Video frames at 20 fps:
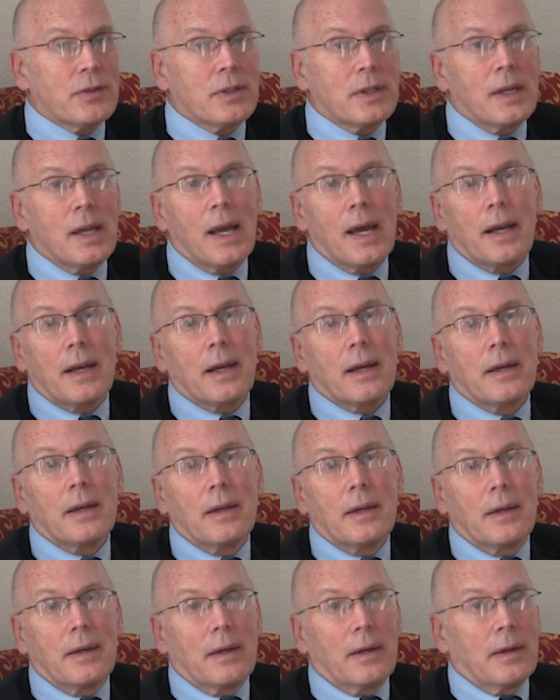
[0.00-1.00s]
She had
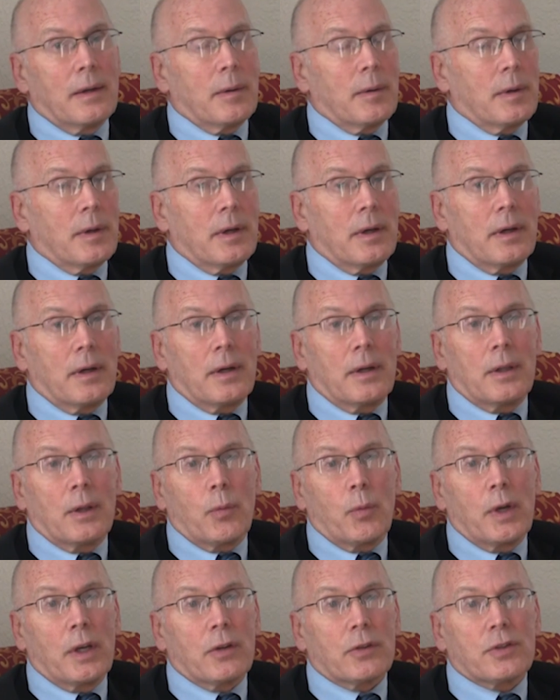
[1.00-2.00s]
to, in the
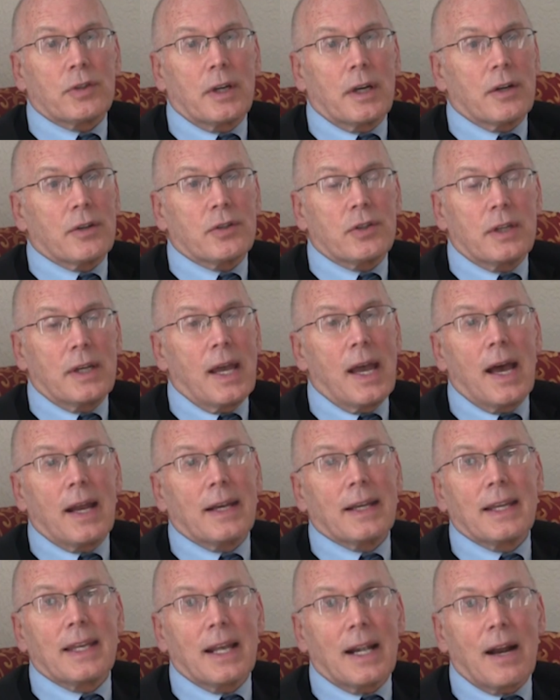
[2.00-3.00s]
wheelchair, she
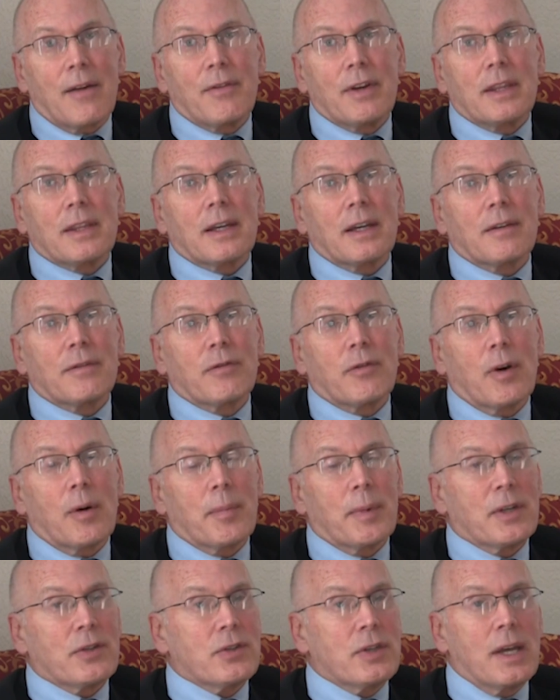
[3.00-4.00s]
had to get everything
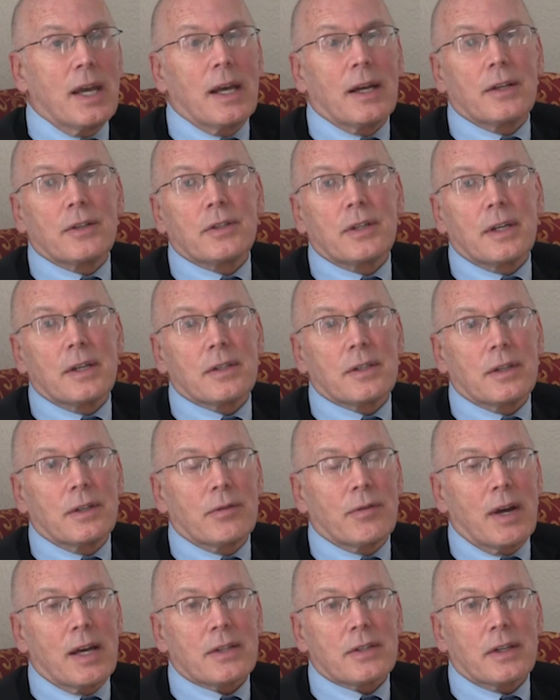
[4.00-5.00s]
for me. She had to change the
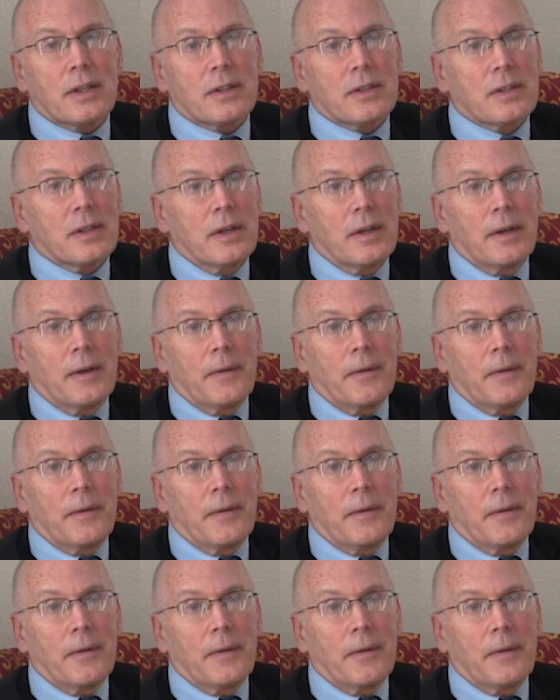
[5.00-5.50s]
dressings.